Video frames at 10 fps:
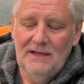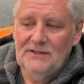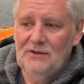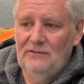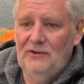
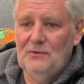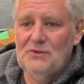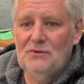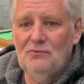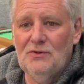So if you was
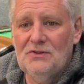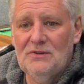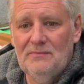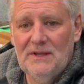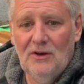to run
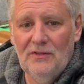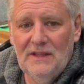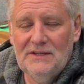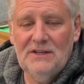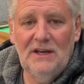something on
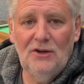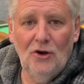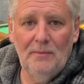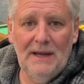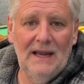this and it normally